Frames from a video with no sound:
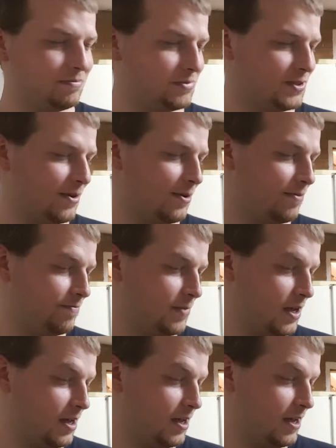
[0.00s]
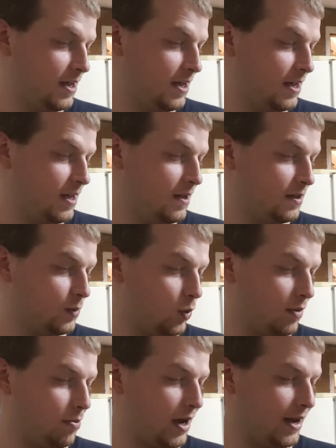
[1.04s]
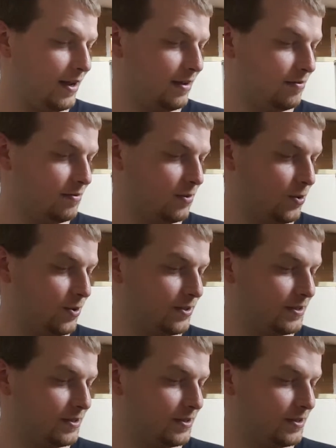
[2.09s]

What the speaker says: So it's 1 pint or